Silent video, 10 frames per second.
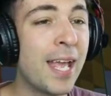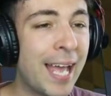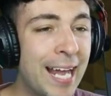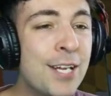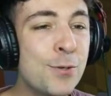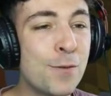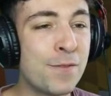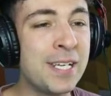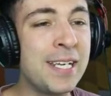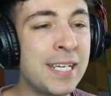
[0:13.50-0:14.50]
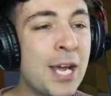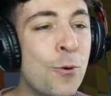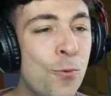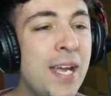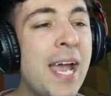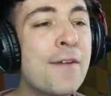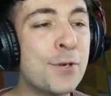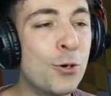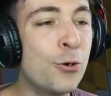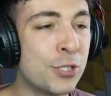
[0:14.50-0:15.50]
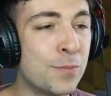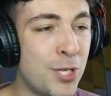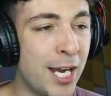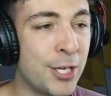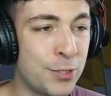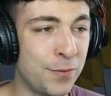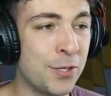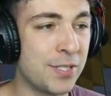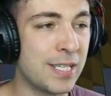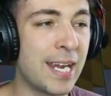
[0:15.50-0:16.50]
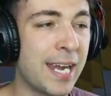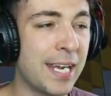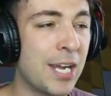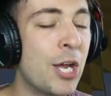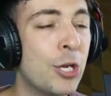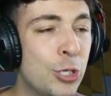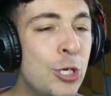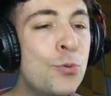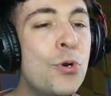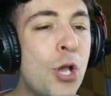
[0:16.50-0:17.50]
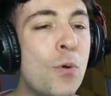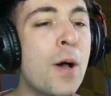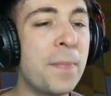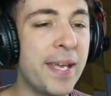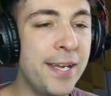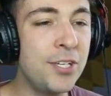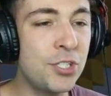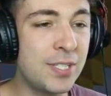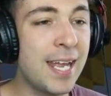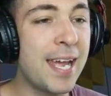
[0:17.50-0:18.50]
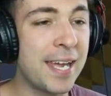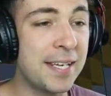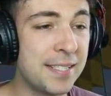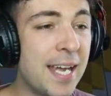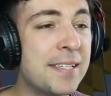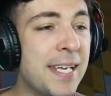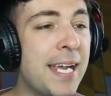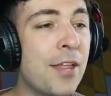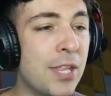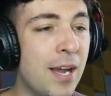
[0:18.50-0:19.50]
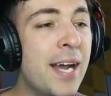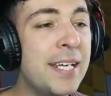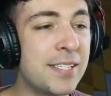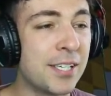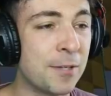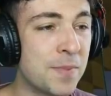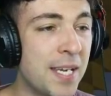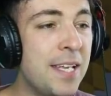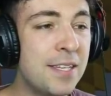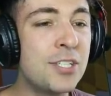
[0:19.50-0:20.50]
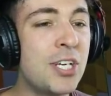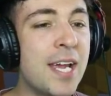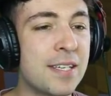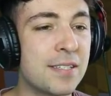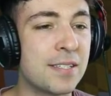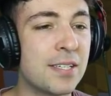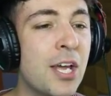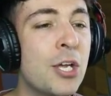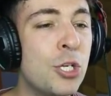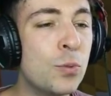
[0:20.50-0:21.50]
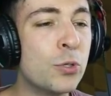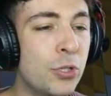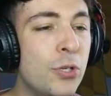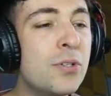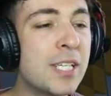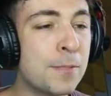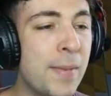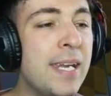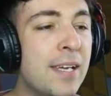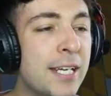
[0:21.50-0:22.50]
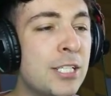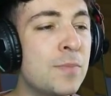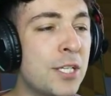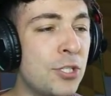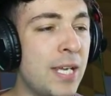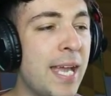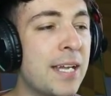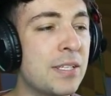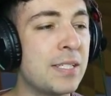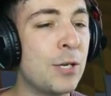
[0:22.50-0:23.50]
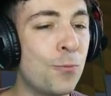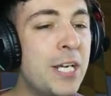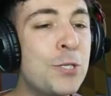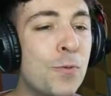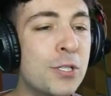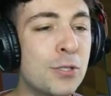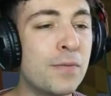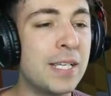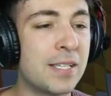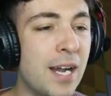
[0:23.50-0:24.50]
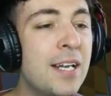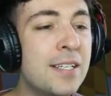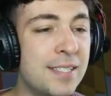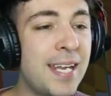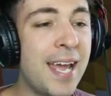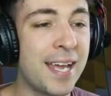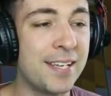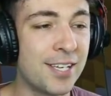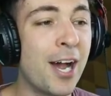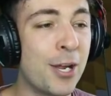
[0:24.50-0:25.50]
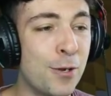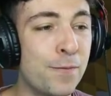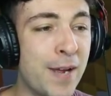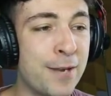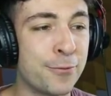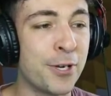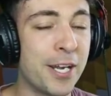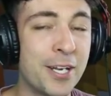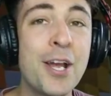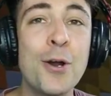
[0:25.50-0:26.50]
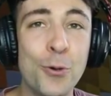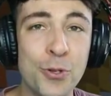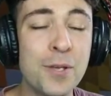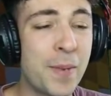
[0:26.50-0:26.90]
Hello Naveed, we have an awesome challenge for you today. You will go up each stairs and take out the items in the chests. You will use as many items as you can to see which ones of these colored stairs are your favorite, or the